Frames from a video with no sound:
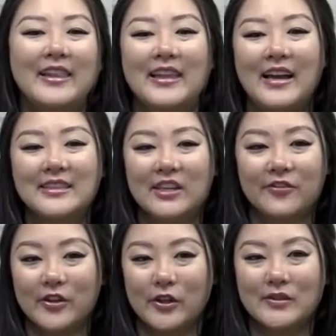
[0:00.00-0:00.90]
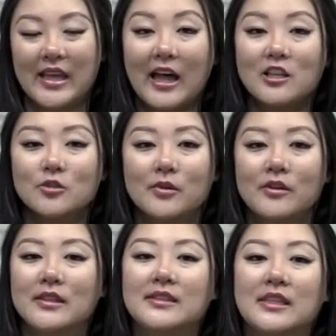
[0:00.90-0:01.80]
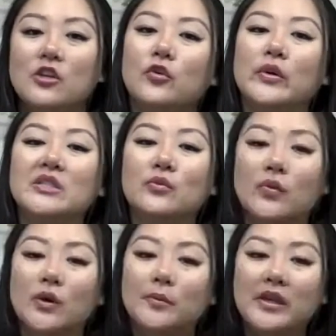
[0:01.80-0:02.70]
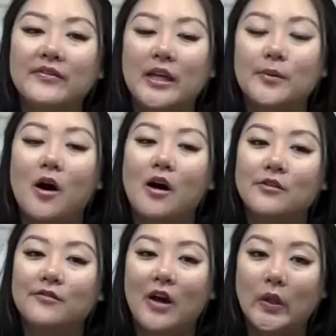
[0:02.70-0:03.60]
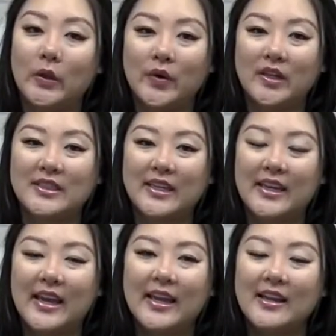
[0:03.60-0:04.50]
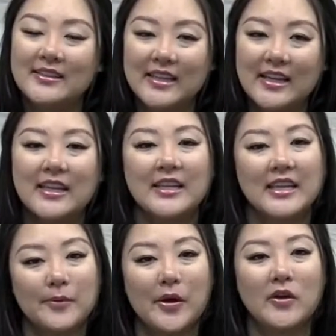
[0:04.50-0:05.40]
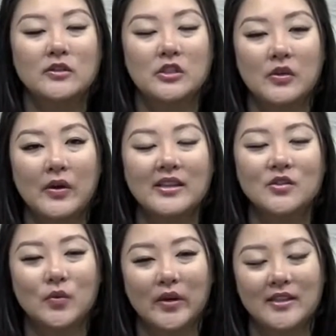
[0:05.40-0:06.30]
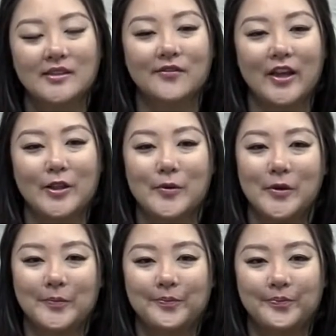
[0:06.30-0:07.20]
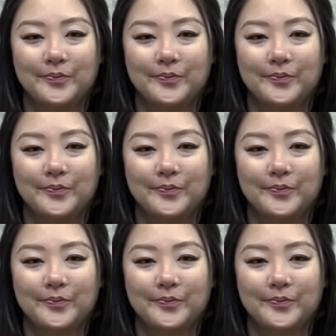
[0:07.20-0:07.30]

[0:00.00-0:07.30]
And lastly, for those eligible, the CU quiz will be available on the following workday, and I'll send an email to you guys when it's available.